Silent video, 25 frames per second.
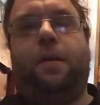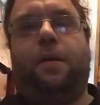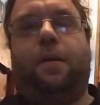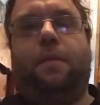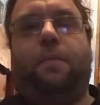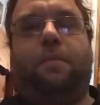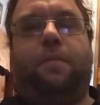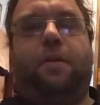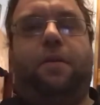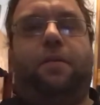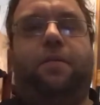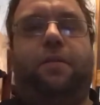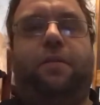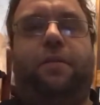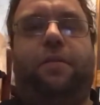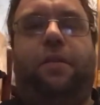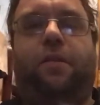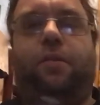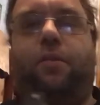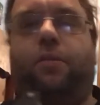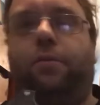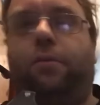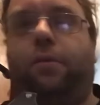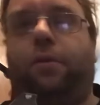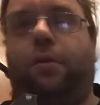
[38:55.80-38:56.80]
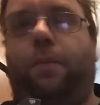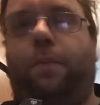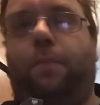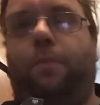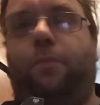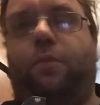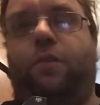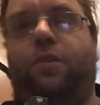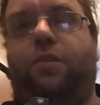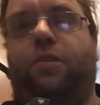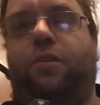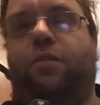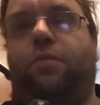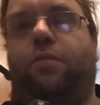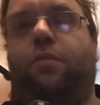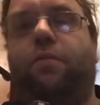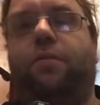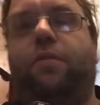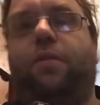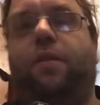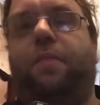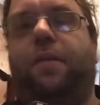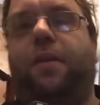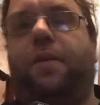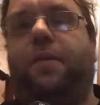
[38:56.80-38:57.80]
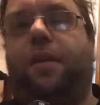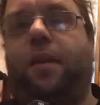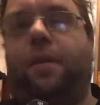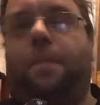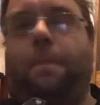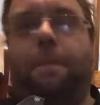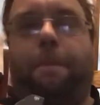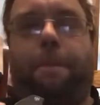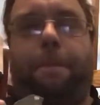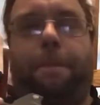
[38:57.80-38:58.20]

Mythos deck holder, which comes in the base game.